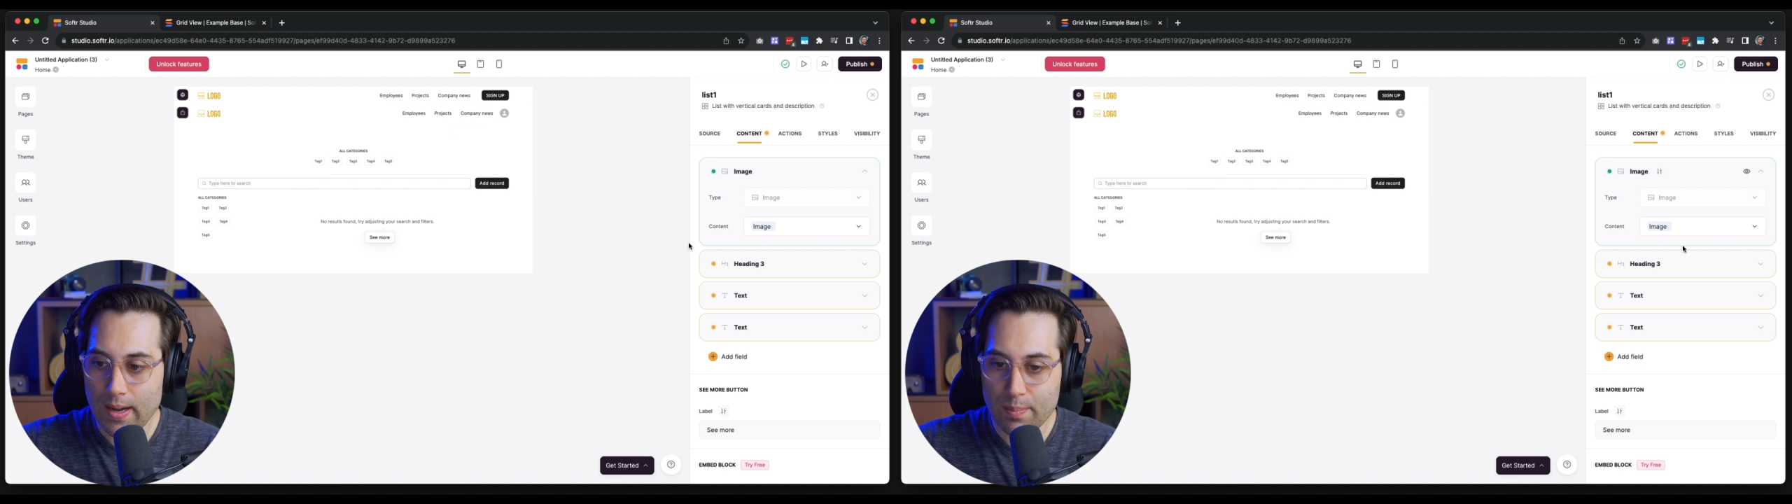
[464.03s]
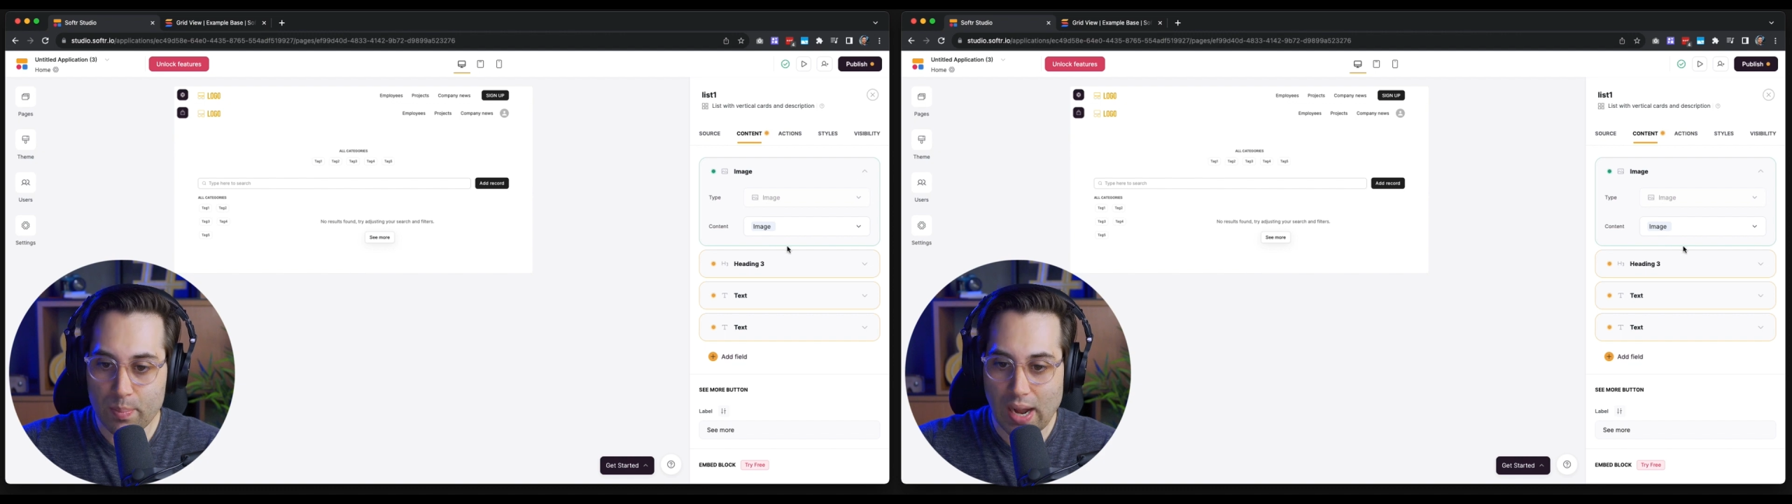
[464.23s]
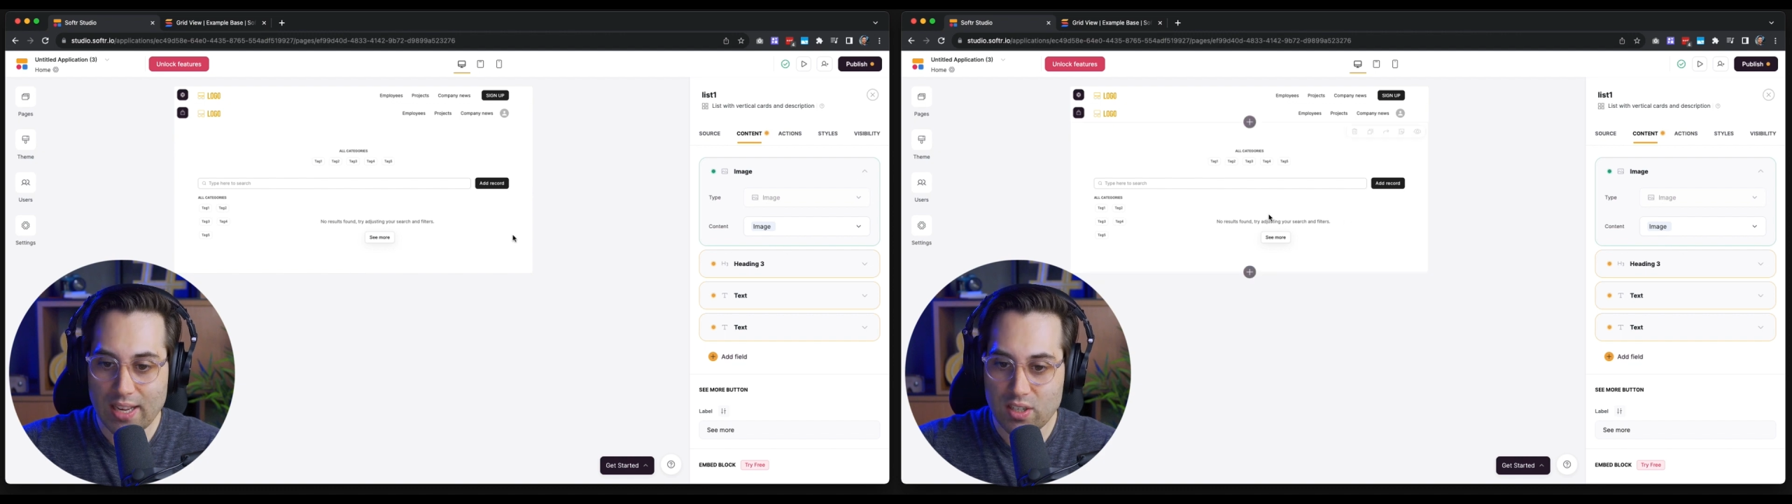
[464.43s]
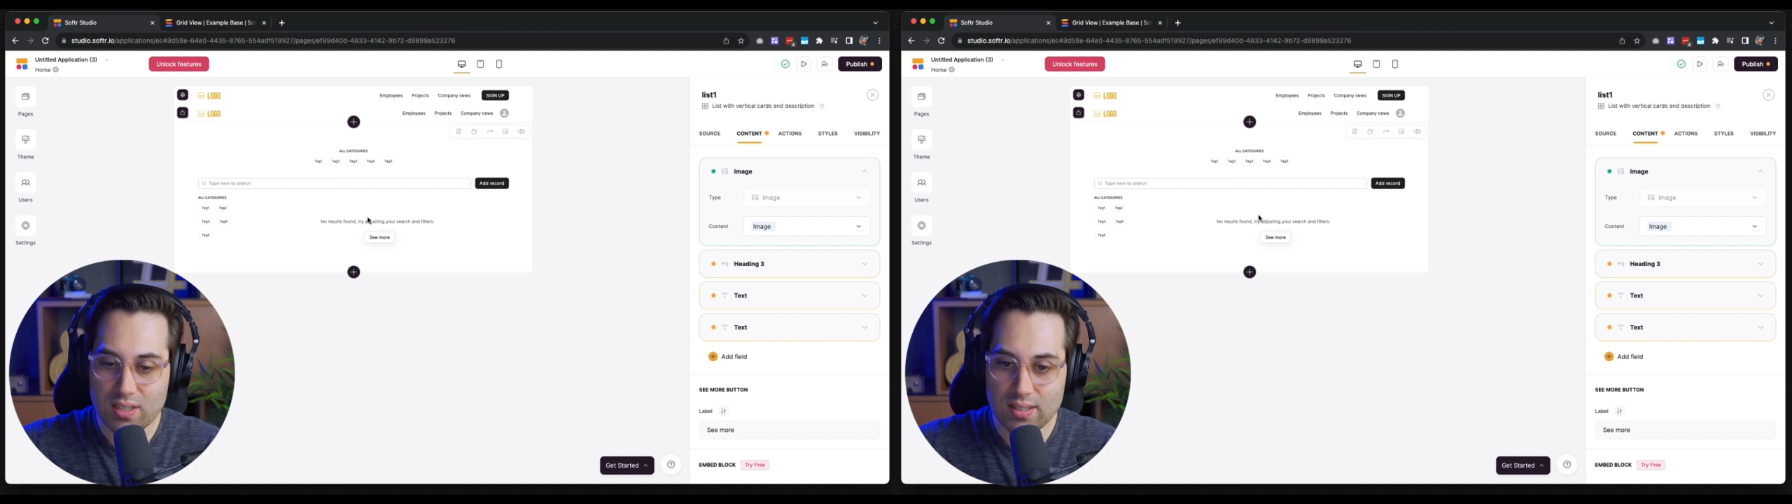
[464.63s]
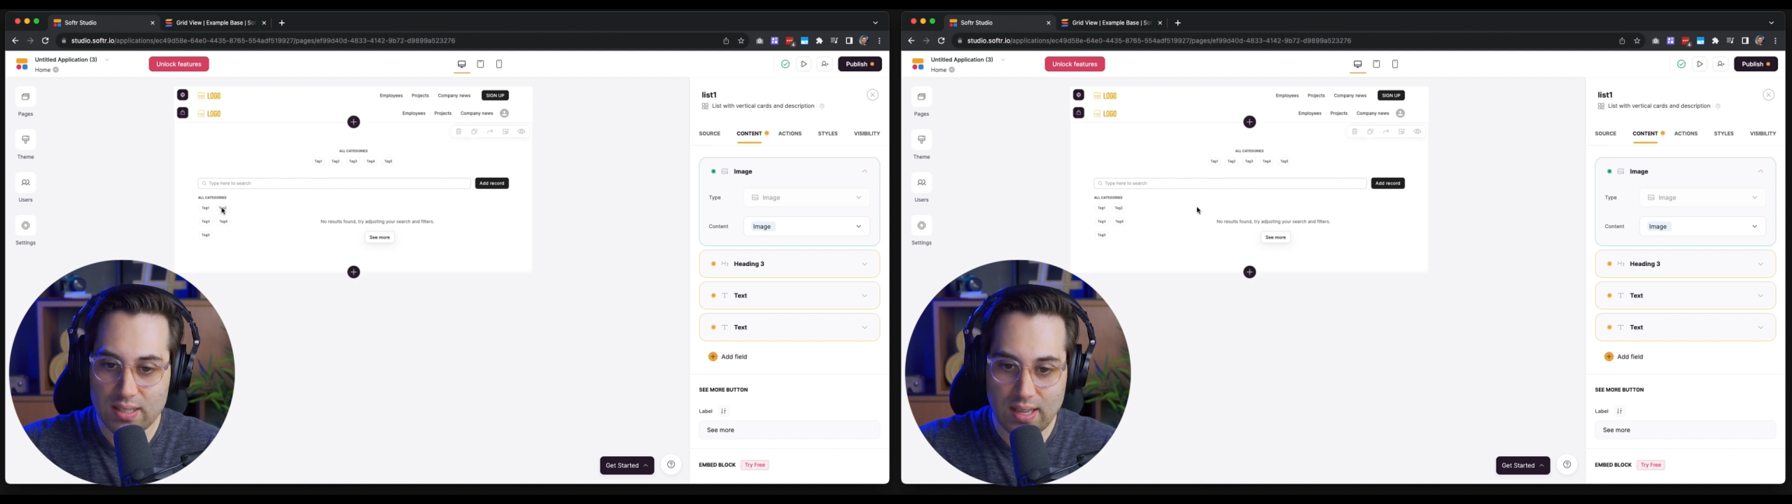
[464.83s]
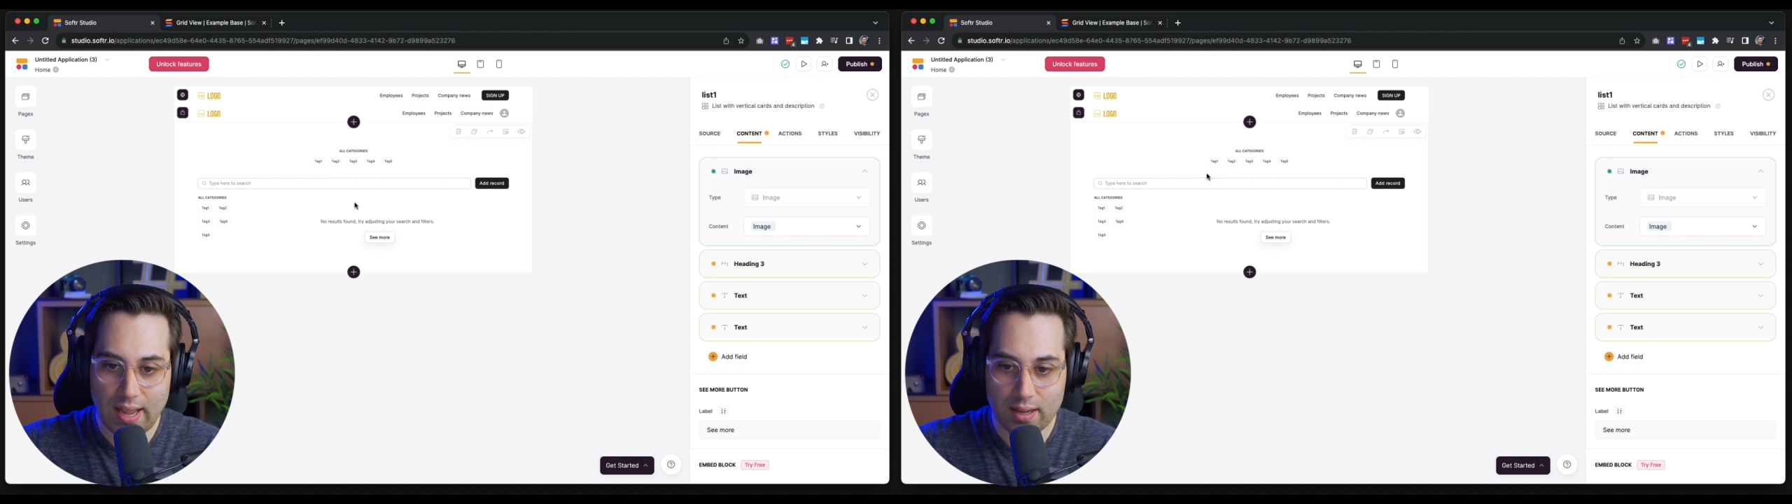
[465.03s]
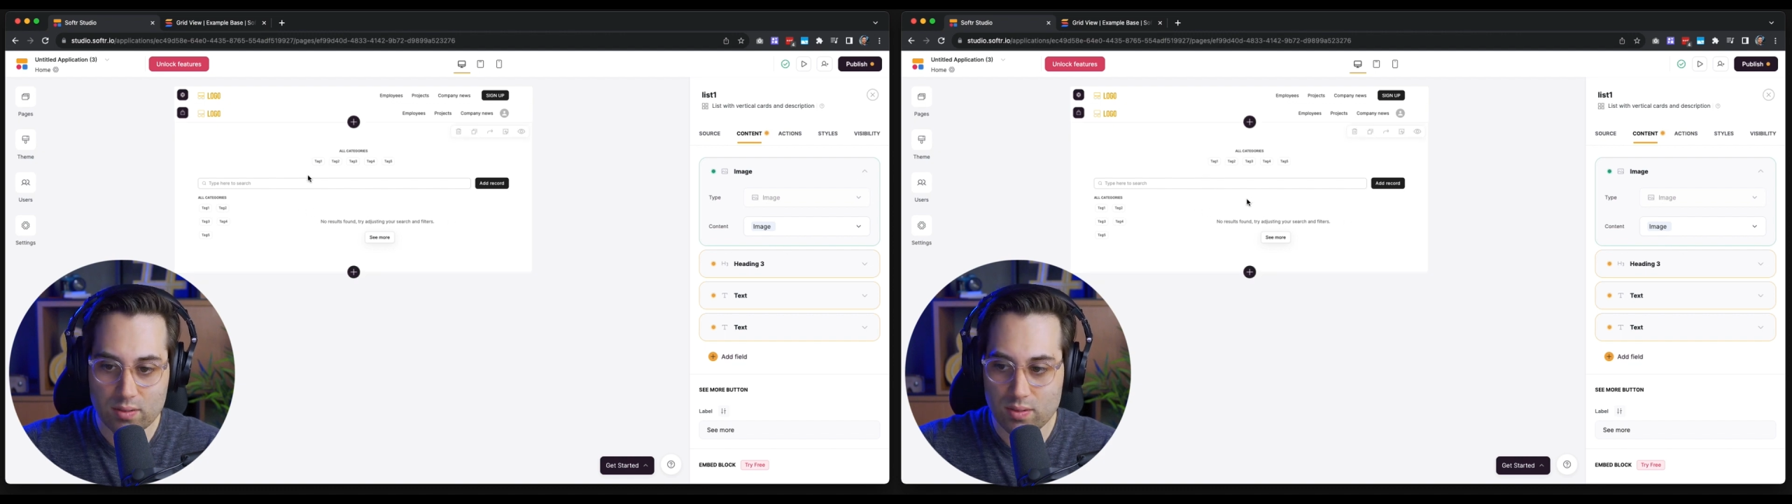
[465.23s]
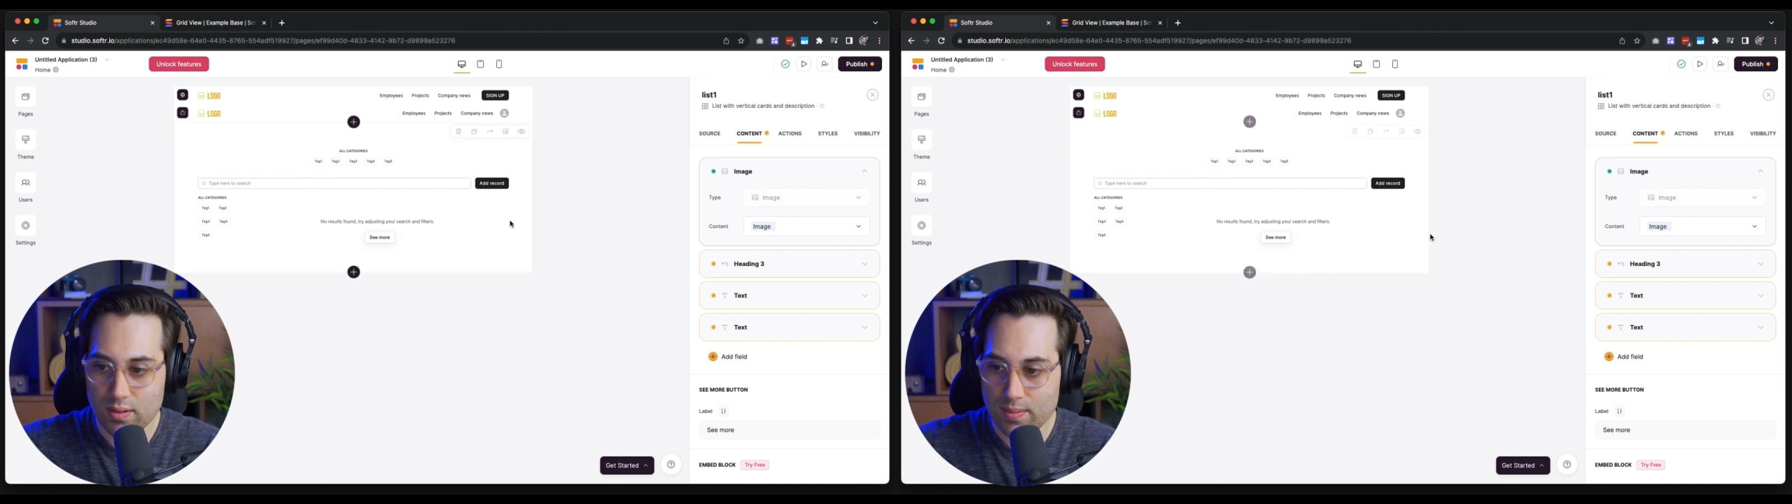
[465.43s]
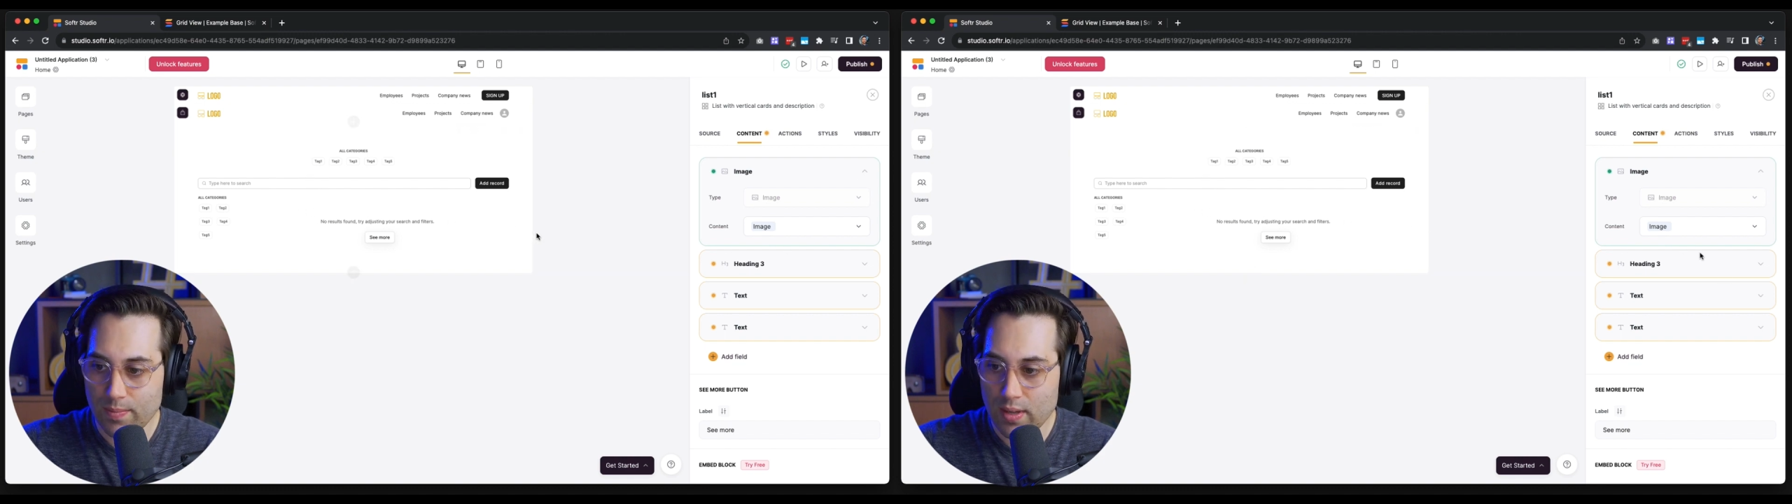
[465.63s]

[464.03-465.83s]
binding the extra